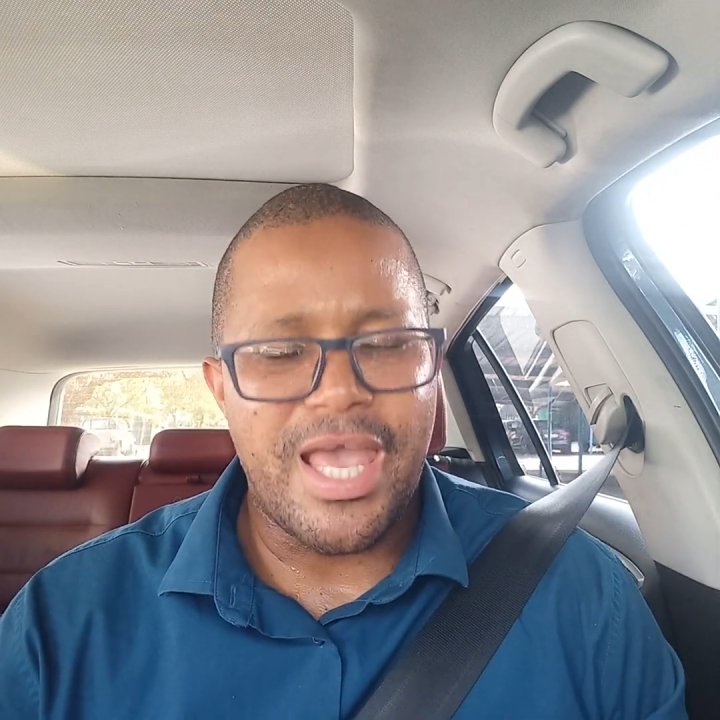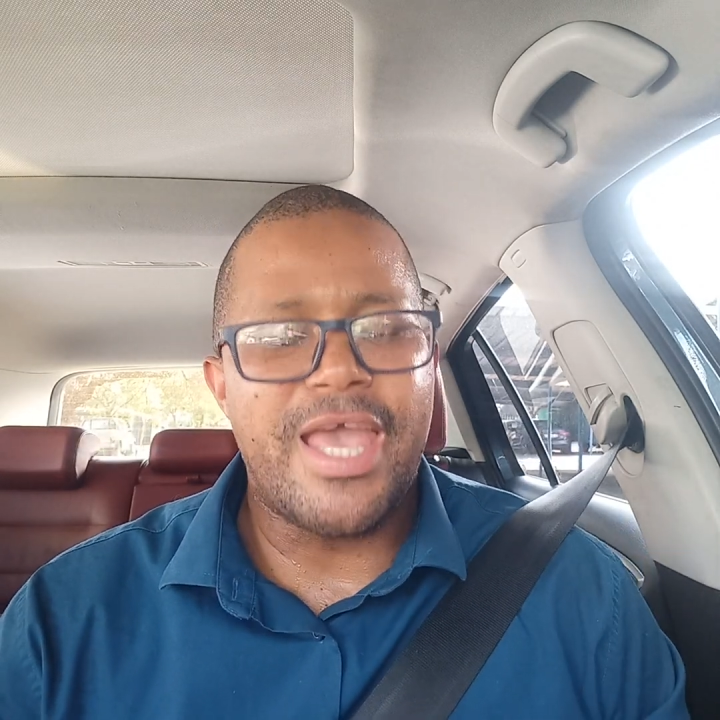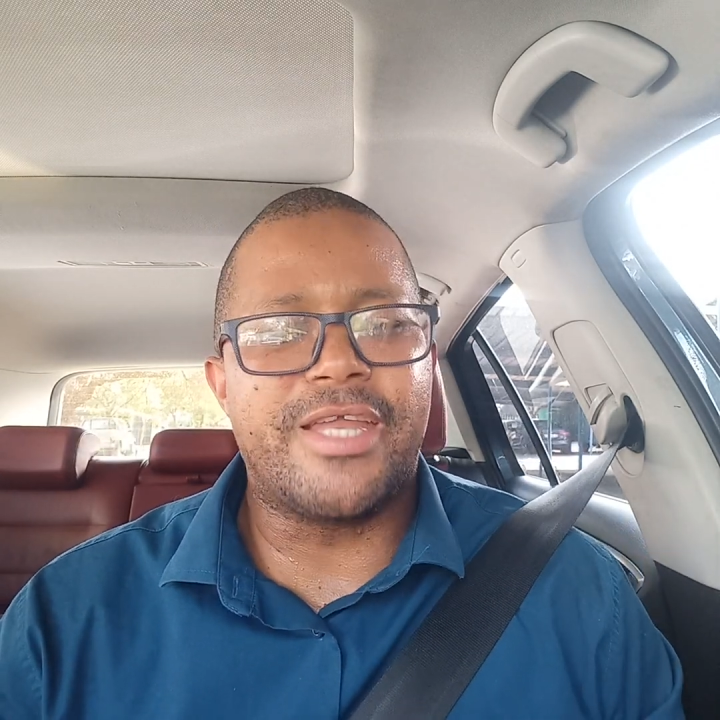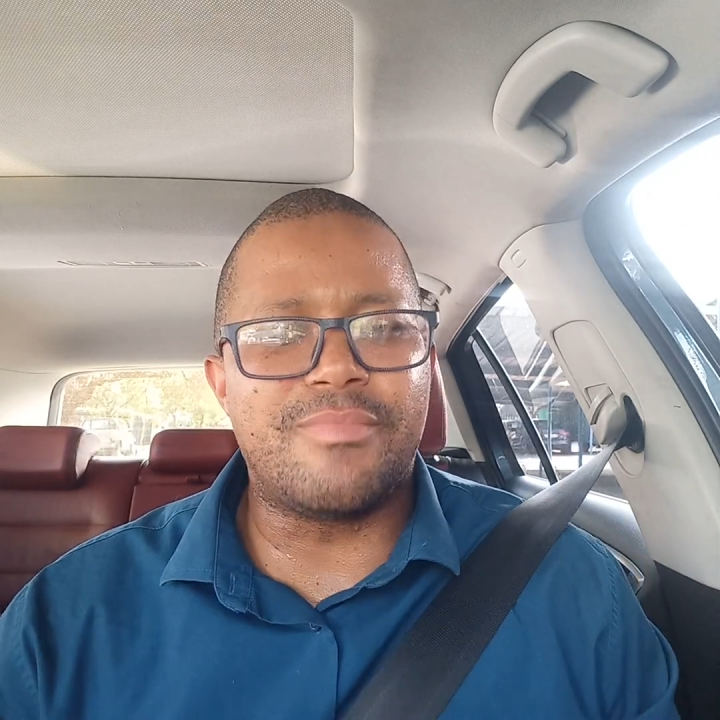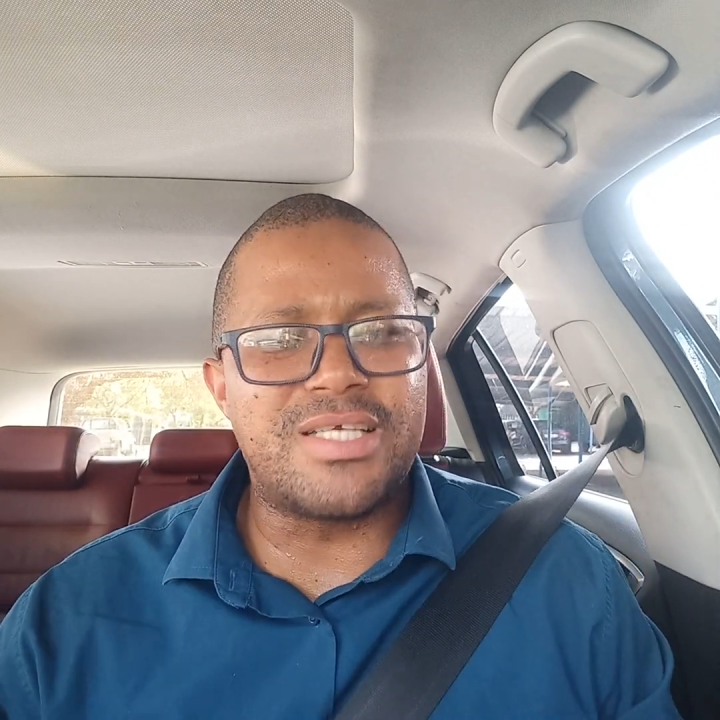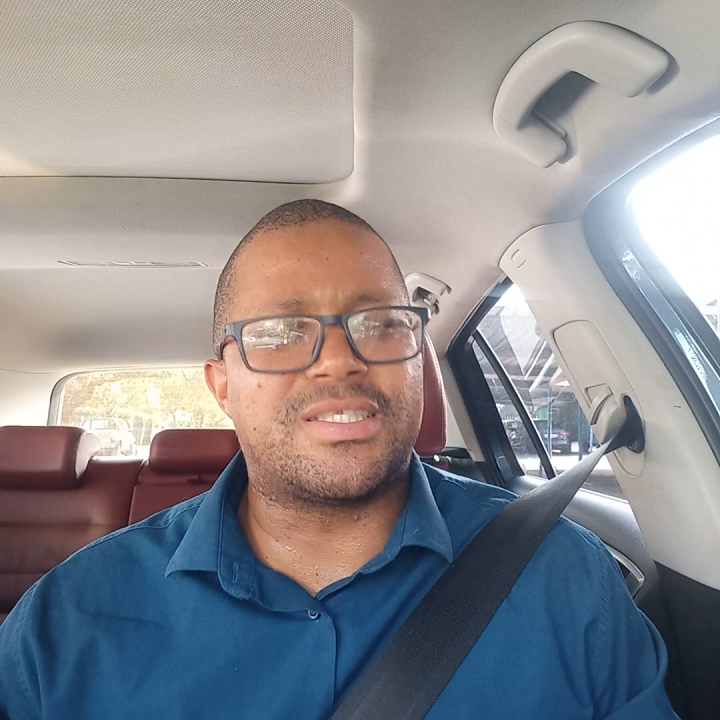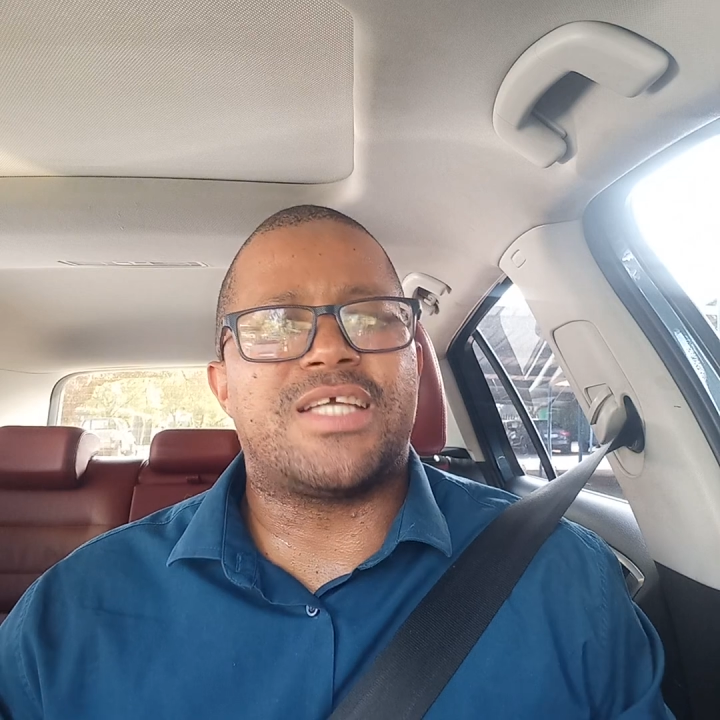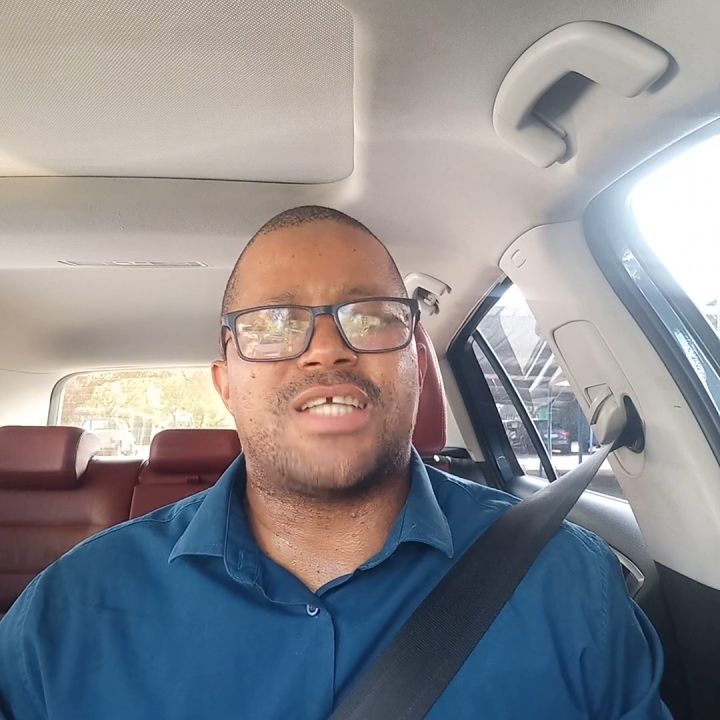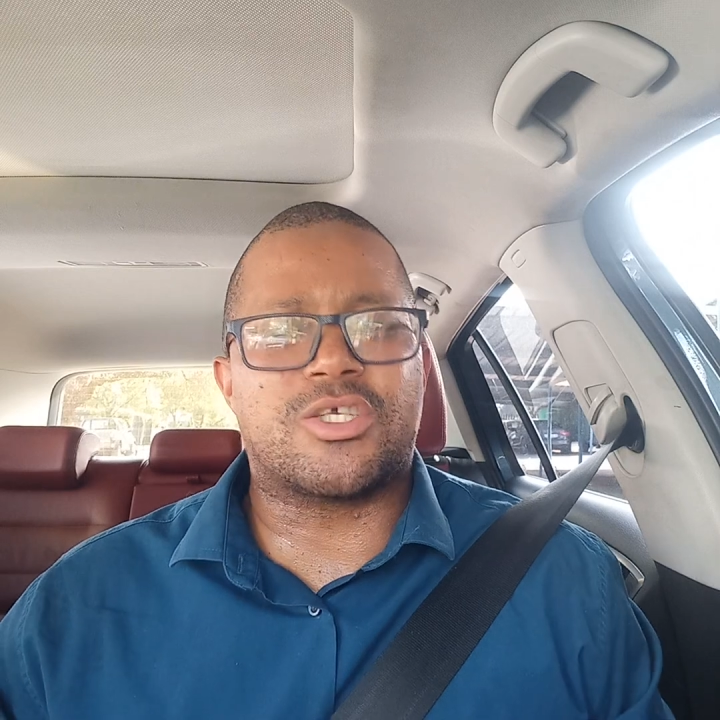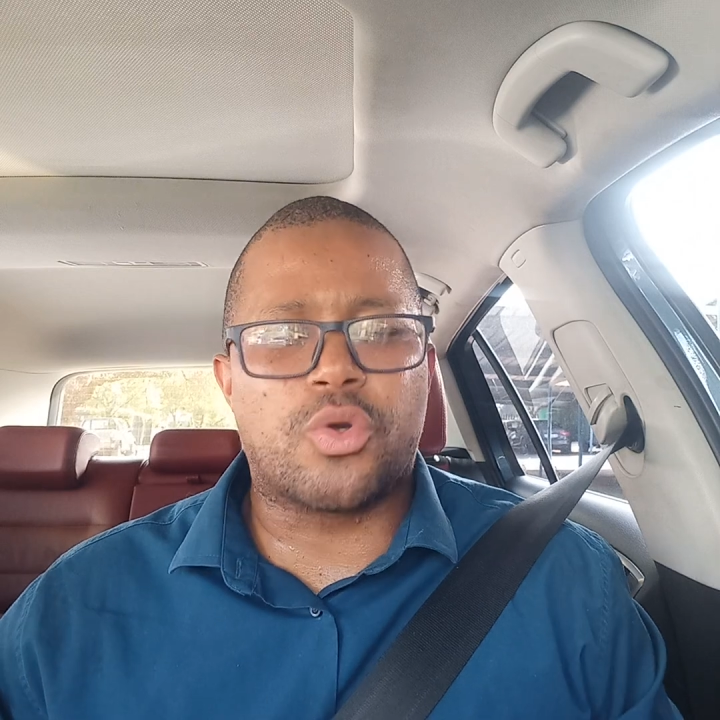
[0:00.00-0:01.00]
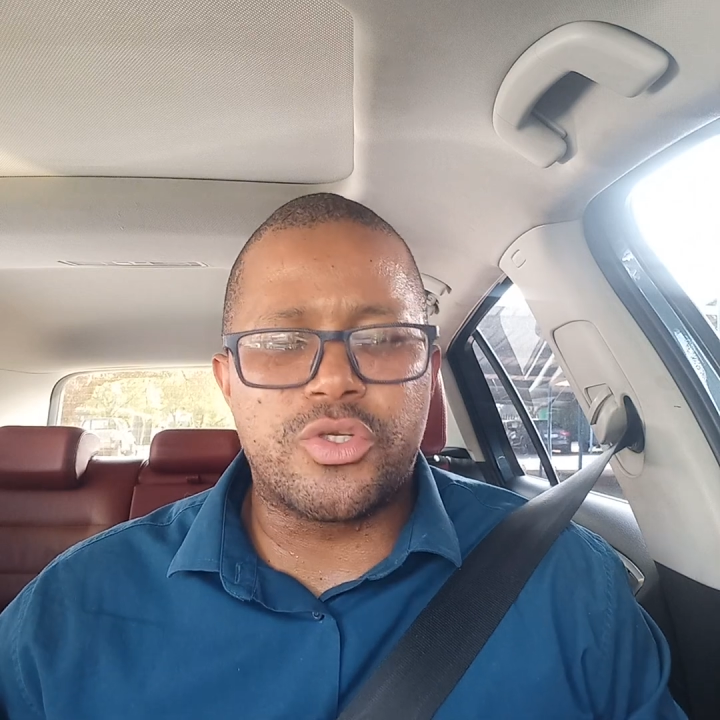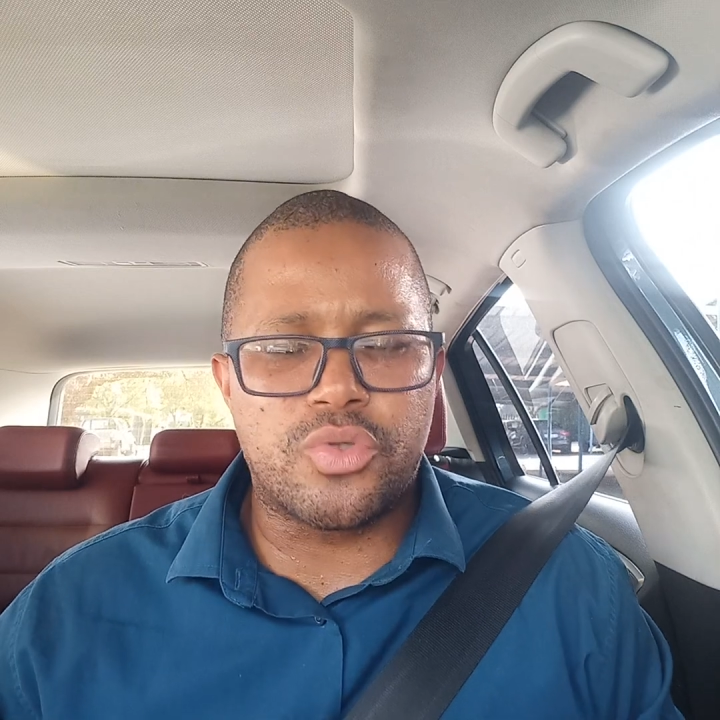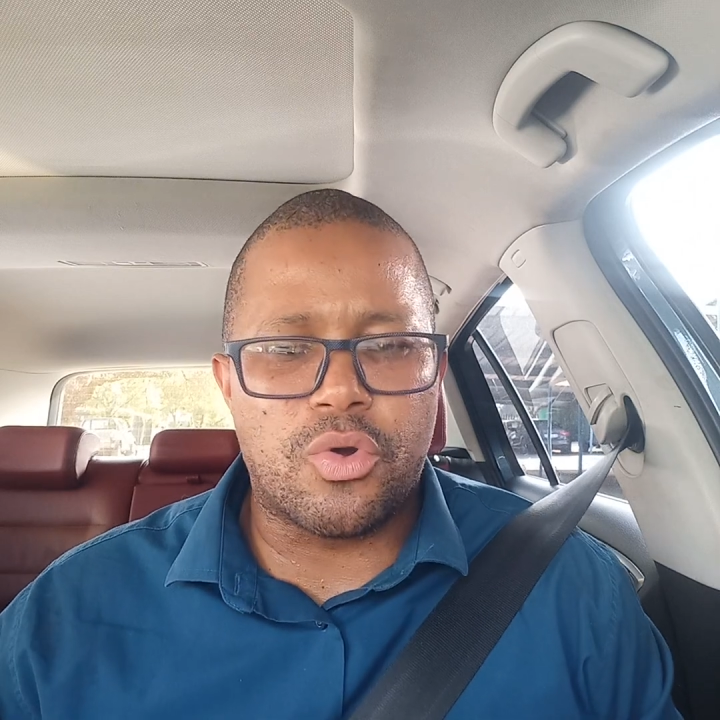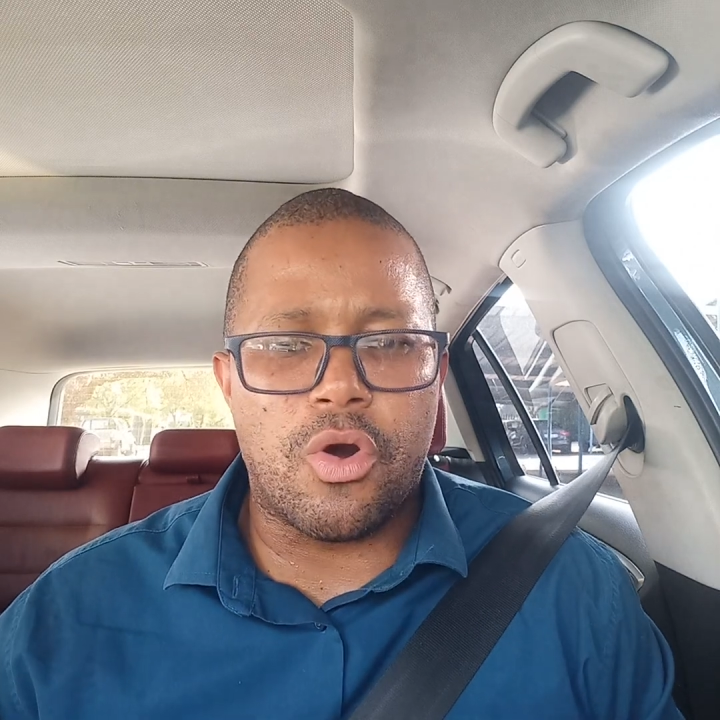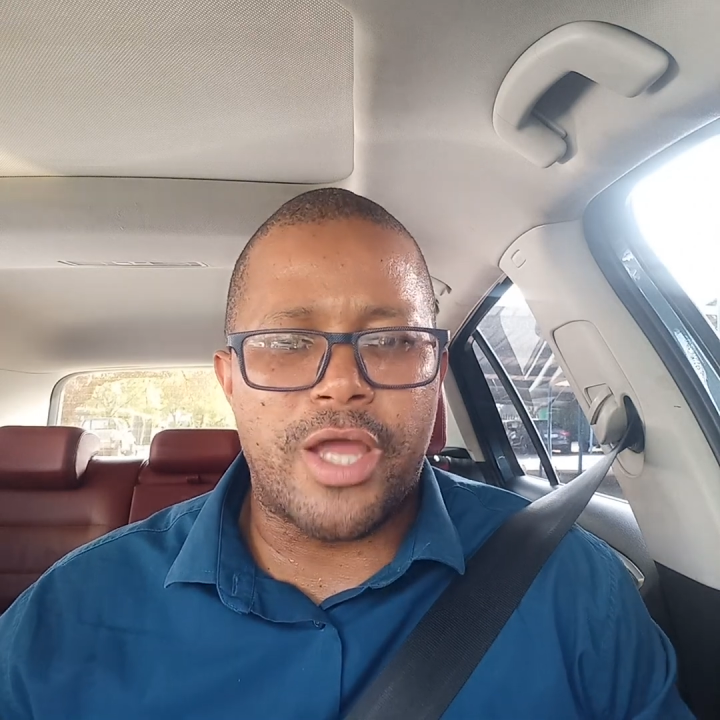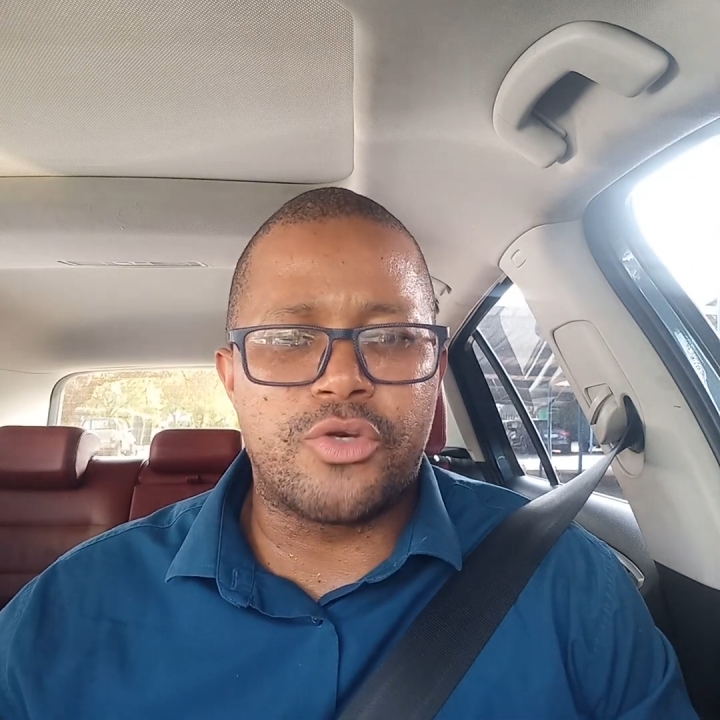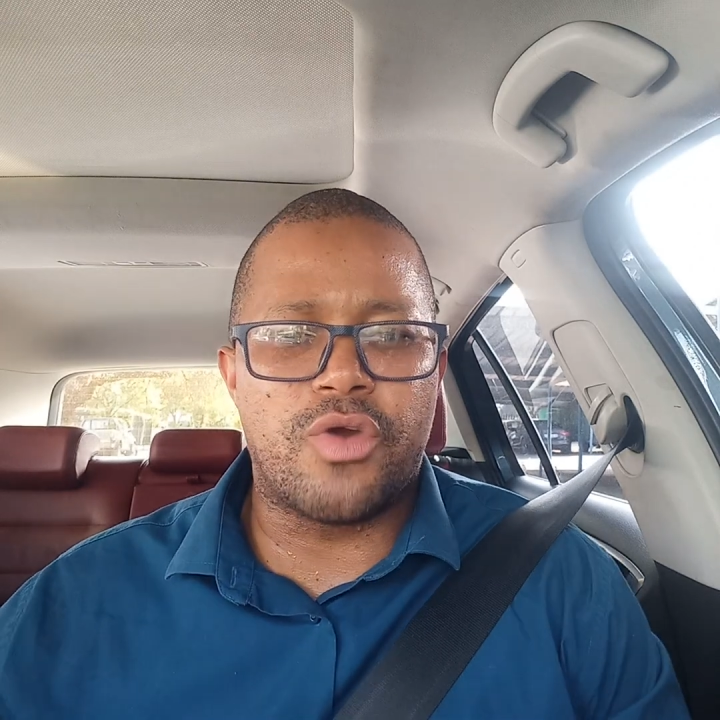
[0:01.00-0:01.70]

It means they're just going to go and